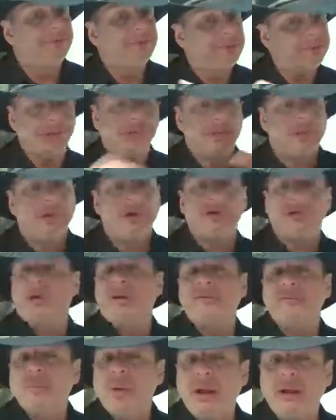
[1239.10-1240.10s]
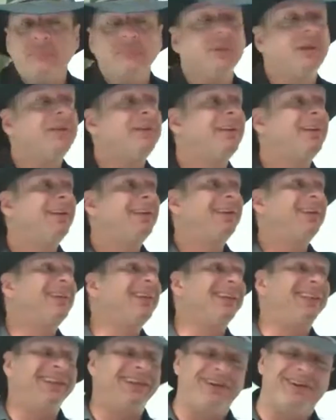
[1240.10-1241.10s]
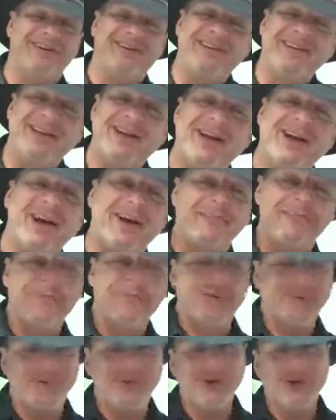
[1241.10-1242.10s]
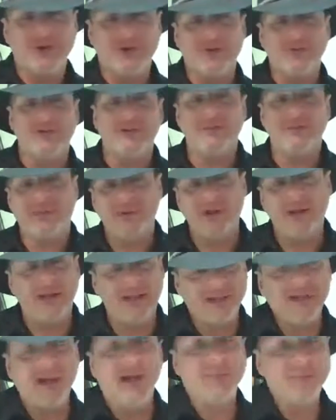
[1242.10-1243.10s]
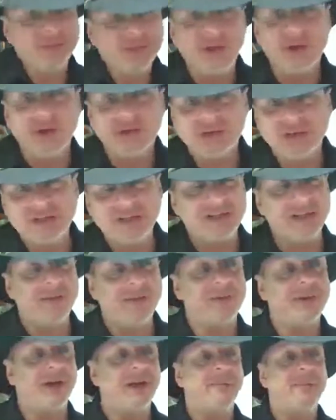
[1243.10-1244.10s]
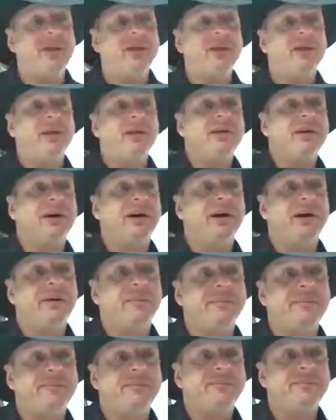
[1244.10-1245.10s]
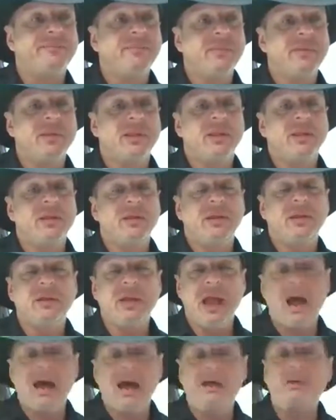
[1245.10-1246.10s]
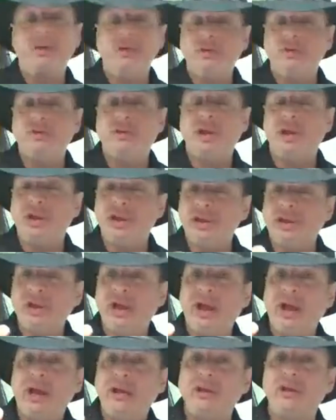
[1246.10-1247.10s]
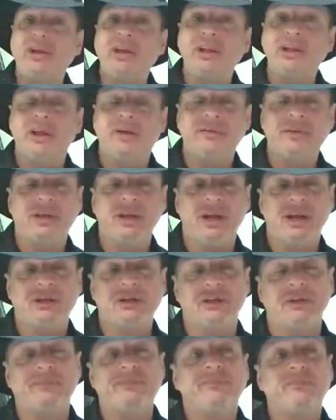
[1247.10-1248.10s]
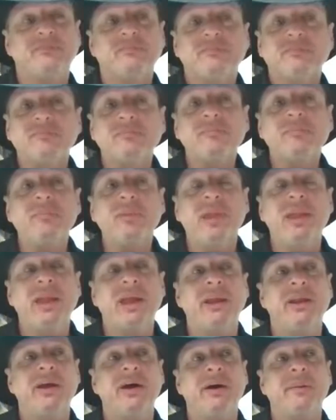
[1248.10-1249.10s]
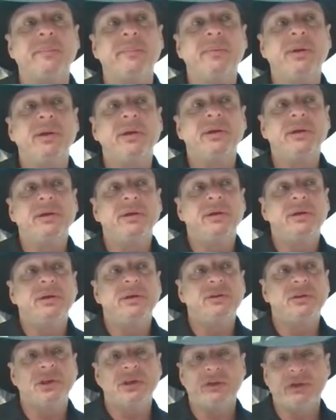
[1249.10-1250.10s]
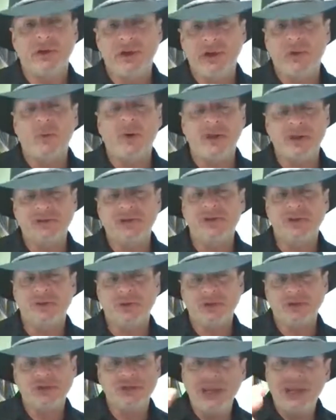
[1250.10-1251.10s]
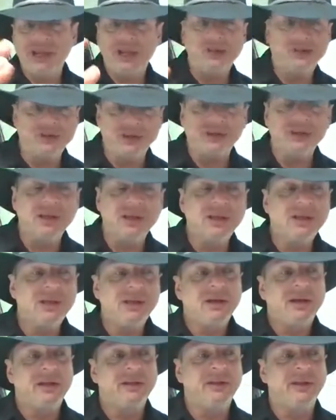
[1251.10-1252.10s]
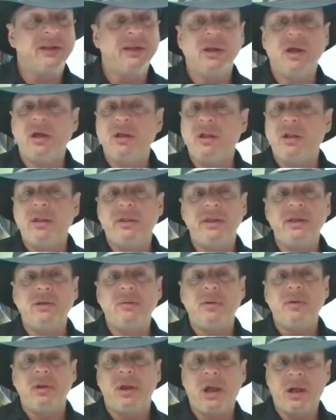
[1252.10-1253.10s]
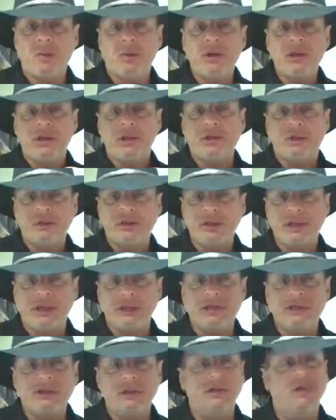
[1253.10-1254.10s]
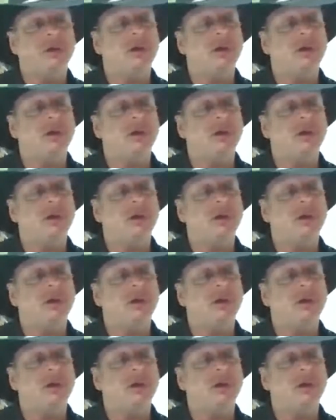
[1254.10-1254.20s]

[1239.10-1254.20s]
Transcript: Never mind. No, I'm joking with you, but I'm serious at the same time. Um, how do you get love and connection? And are there any ways that you can change it? And then I want you to do this.